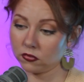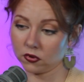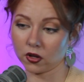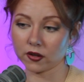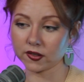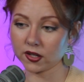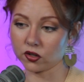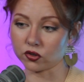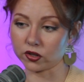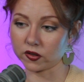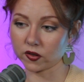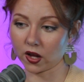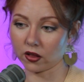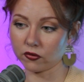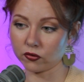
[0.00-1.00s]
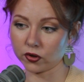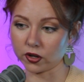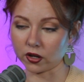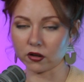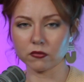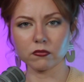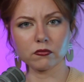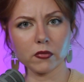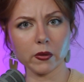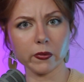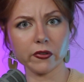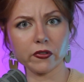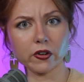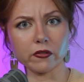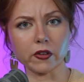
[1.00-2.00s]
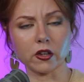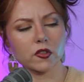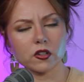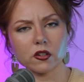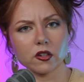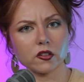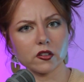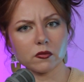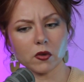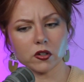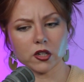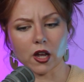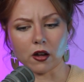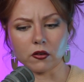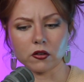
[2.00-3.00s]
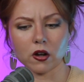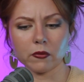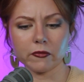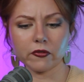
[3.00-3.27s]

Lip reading: Los Angeles, California. Maybe you've heard of it. So it's a small town.